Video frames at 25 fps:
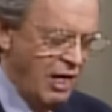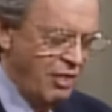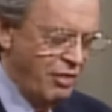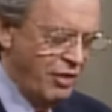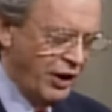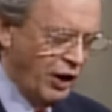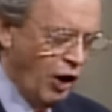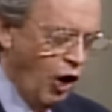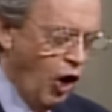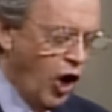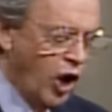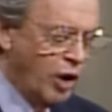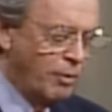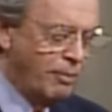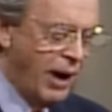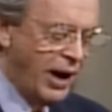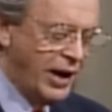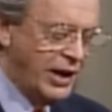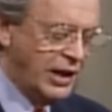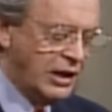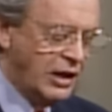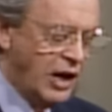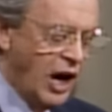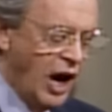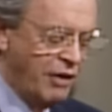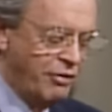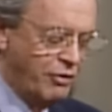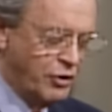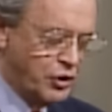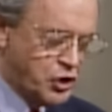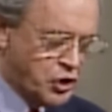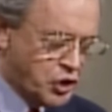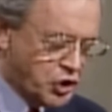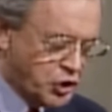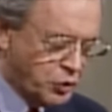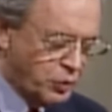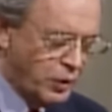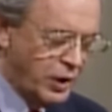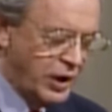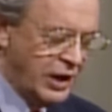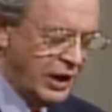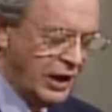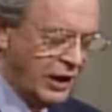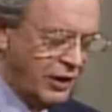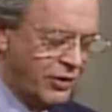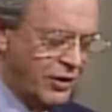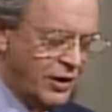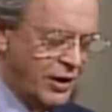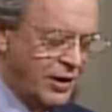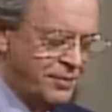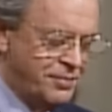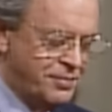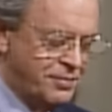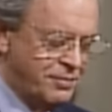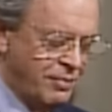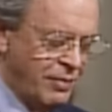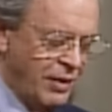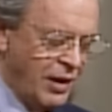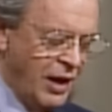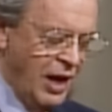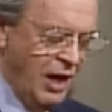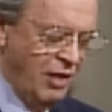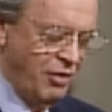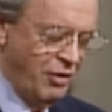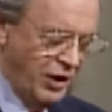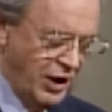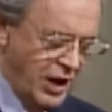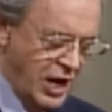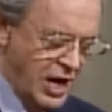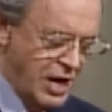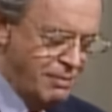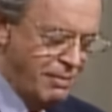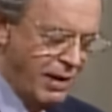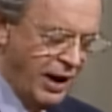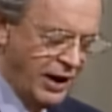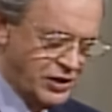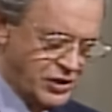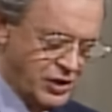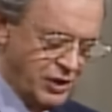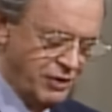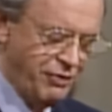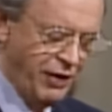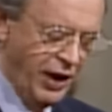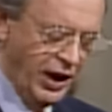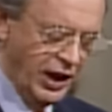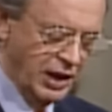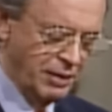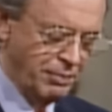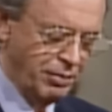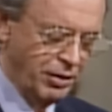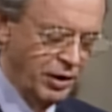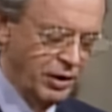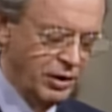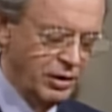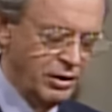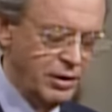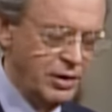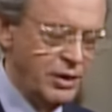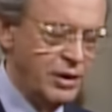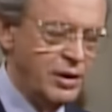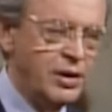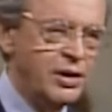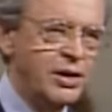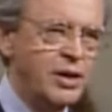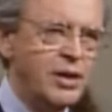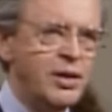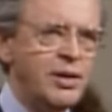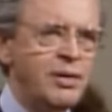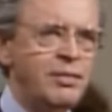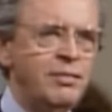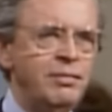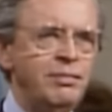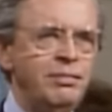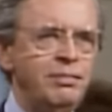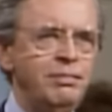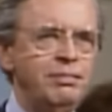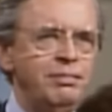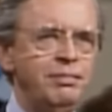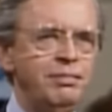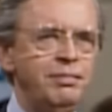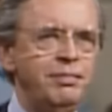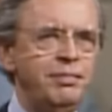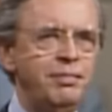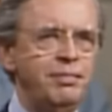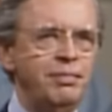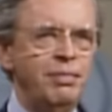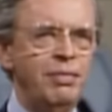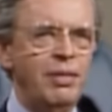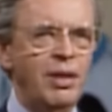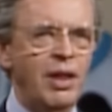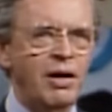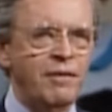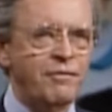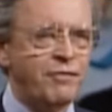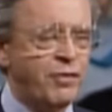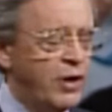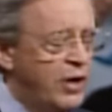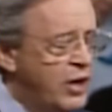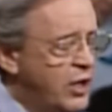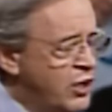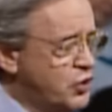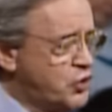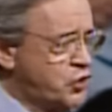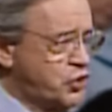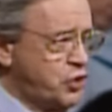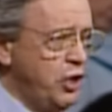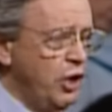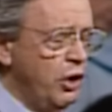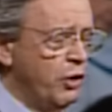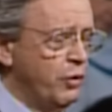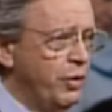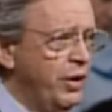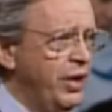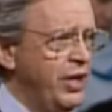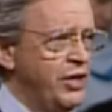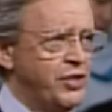that Almighty God, the strength that He makes available for His children